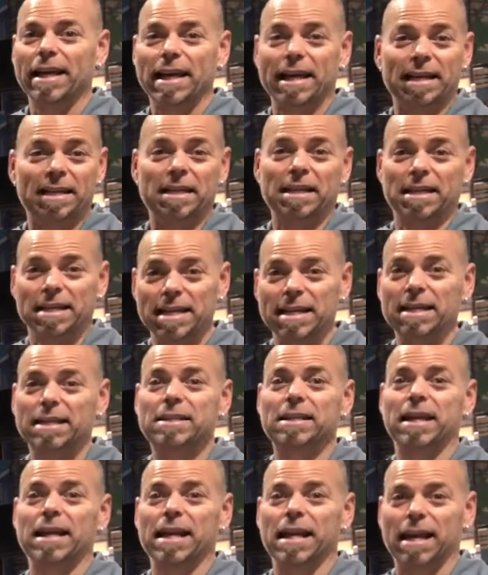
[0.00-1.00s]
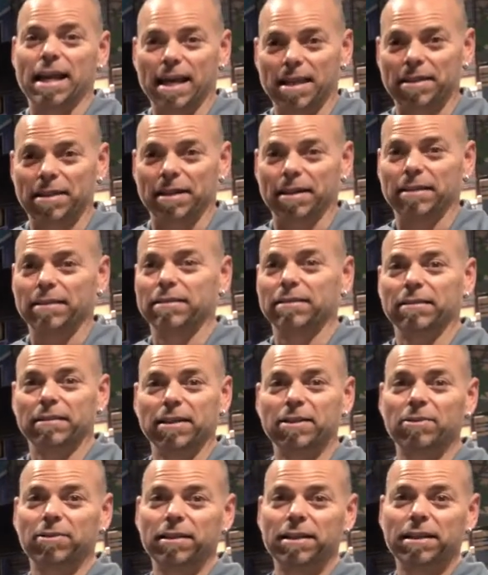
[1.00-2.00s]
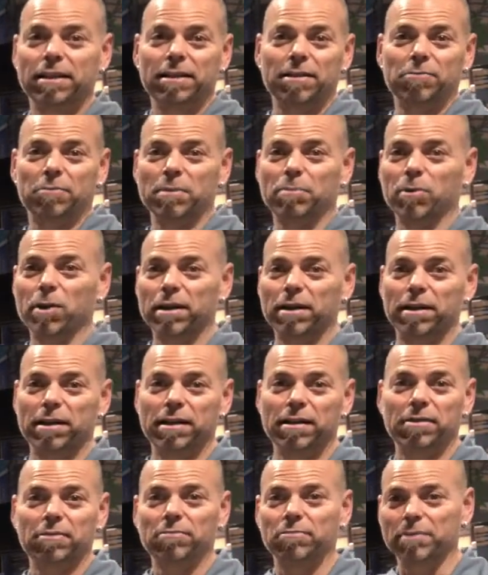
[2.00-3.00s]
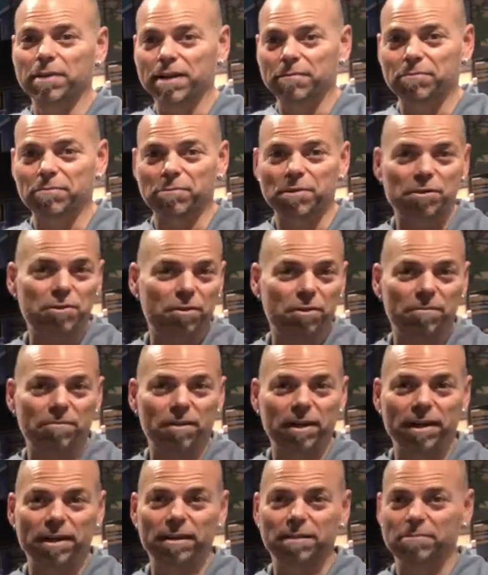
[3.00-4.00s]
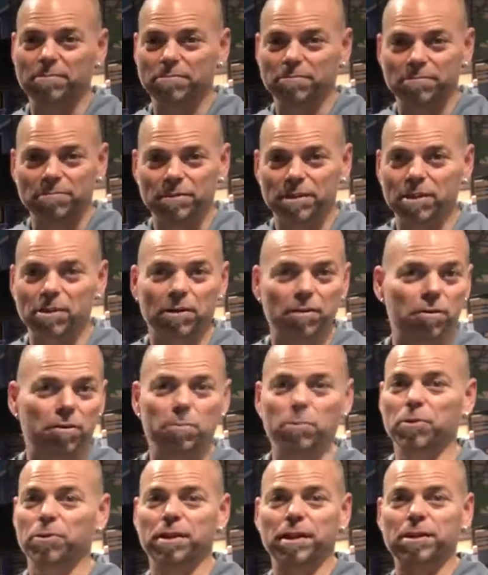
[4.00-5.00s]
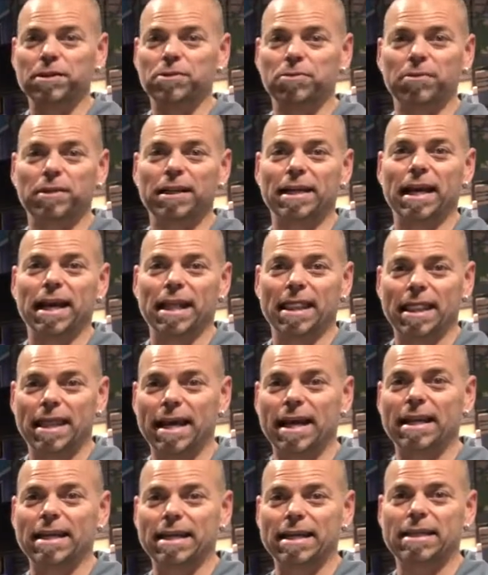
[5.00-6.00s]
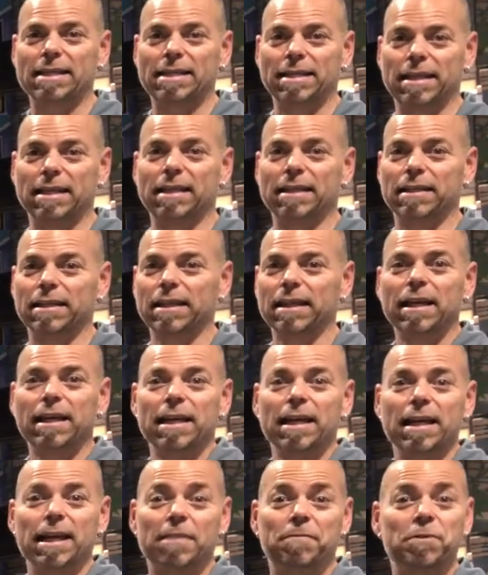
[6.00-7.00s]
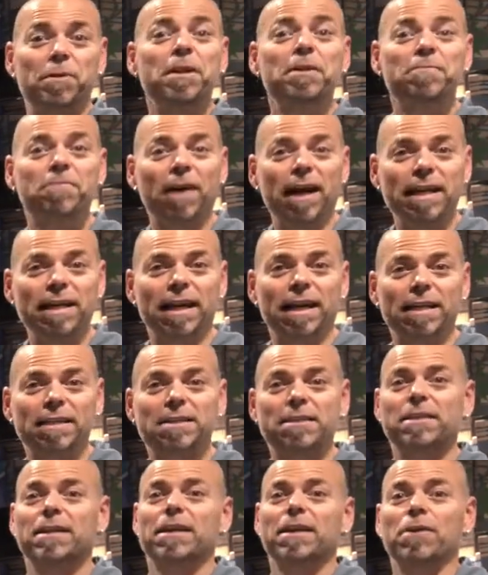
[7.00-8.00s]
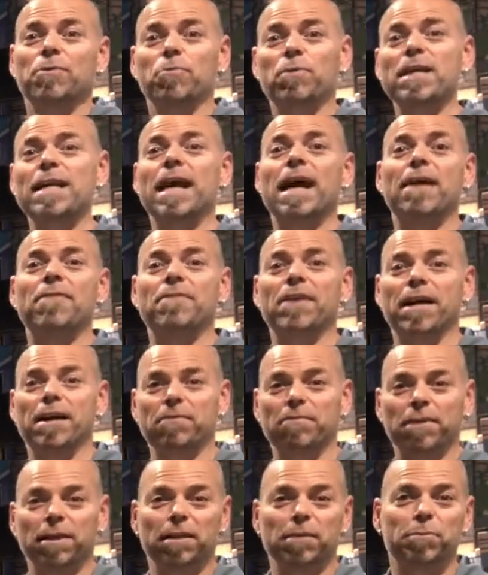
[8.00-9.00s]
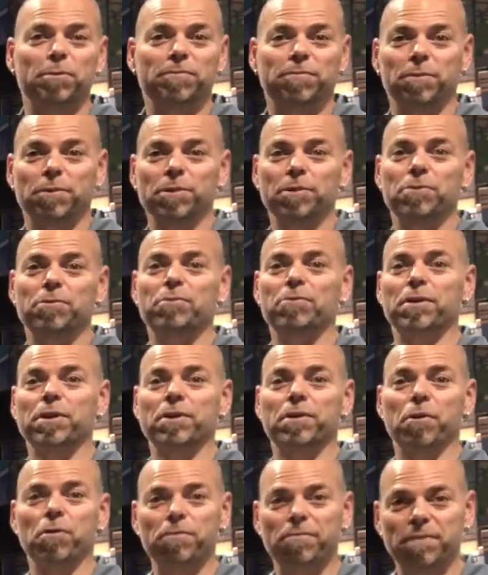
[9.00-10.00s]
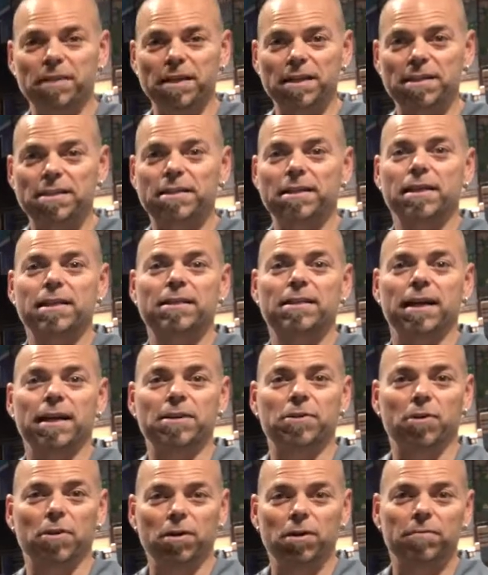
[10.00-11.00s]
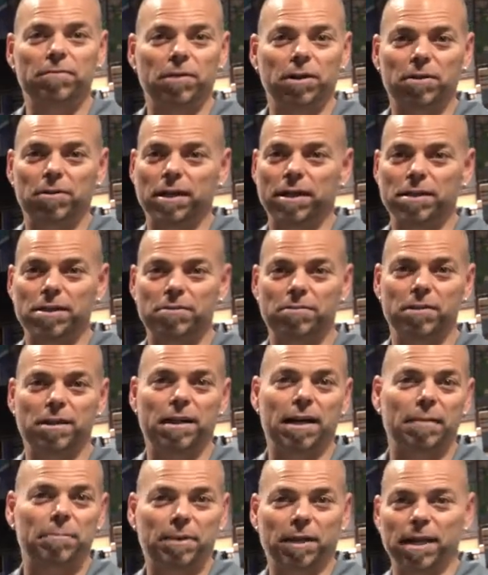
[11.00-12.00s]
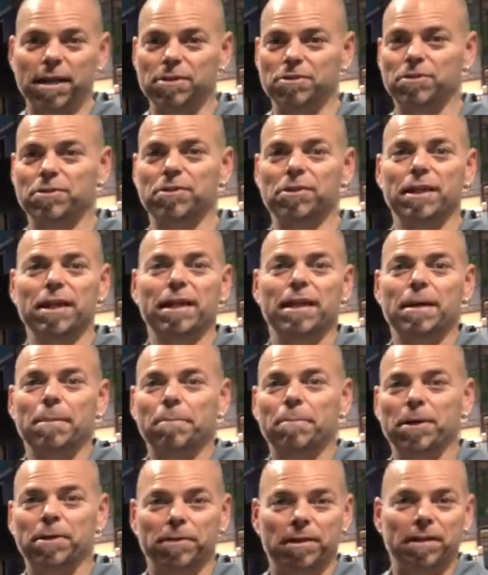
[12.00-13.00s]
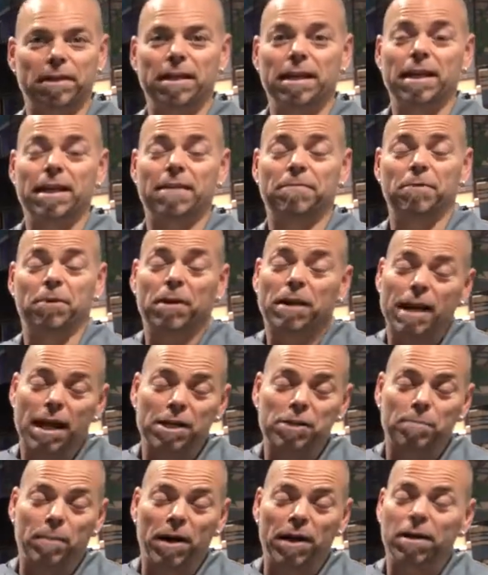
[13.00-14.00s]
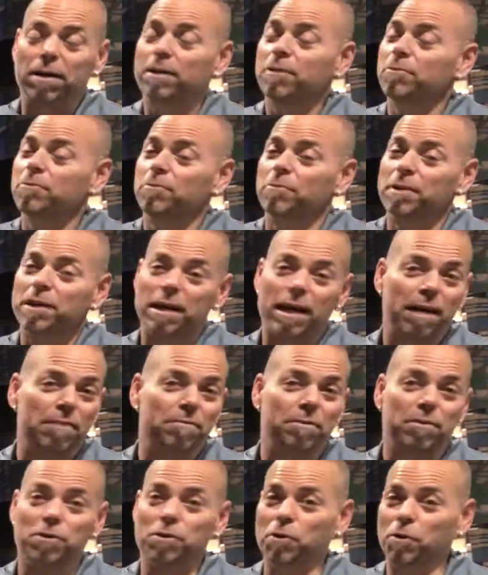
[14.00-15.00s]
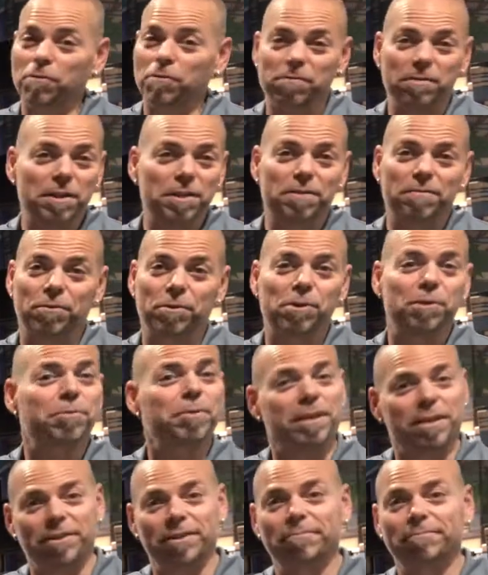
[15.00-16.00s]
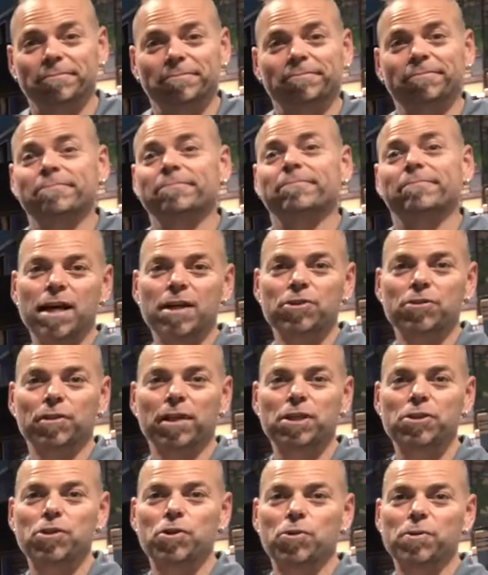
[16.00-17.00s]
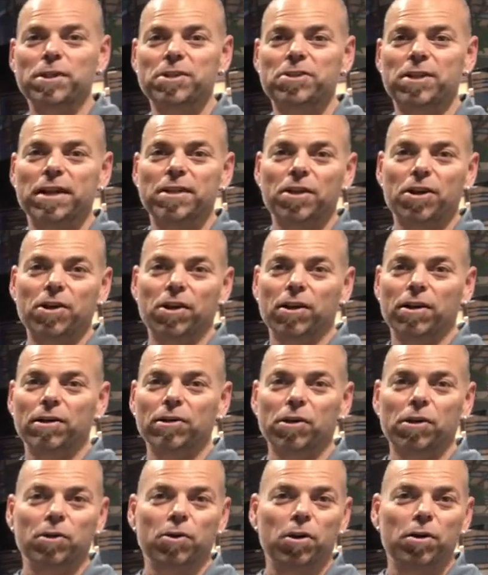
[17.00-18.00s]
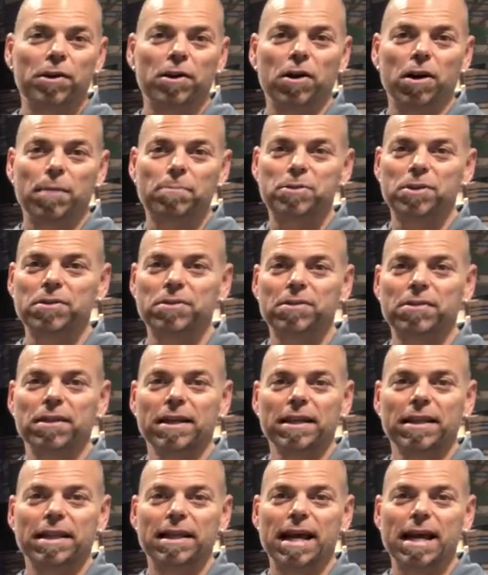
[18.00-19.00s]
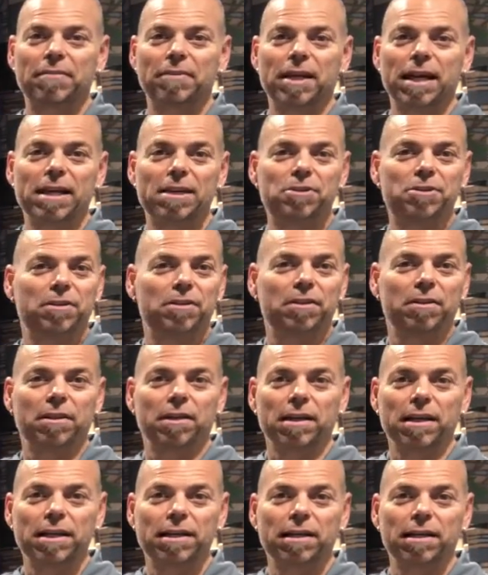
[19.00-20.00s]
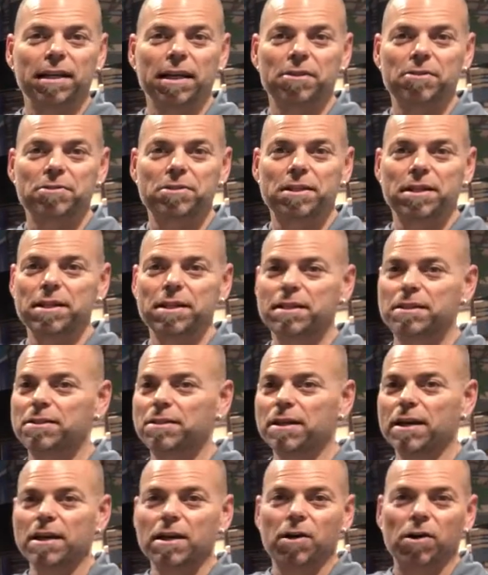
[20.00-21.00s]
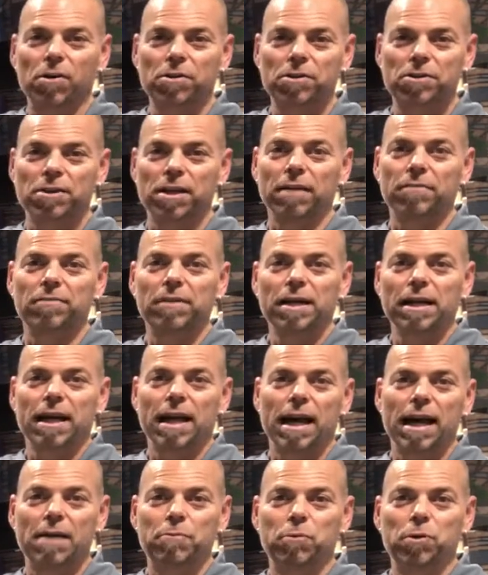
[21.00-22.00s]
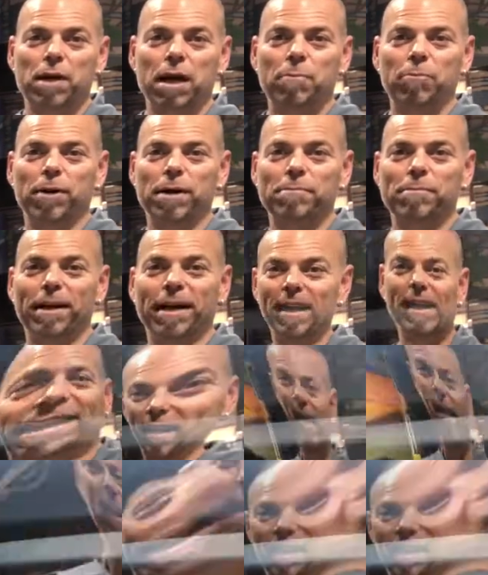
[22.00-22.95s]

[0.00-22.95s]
It needs nothing. Literally, we brought it in, we certified it, did our normal thing to it, and that is it. If you need finance, we have that available for you with no fees, tied to all of our credit union applications, period. If you're a cash buyer, we have no fees for you either. So let's go inside the car and look at all the options, the navigation, the heated leather seats, all the stuff, and we'll come right back.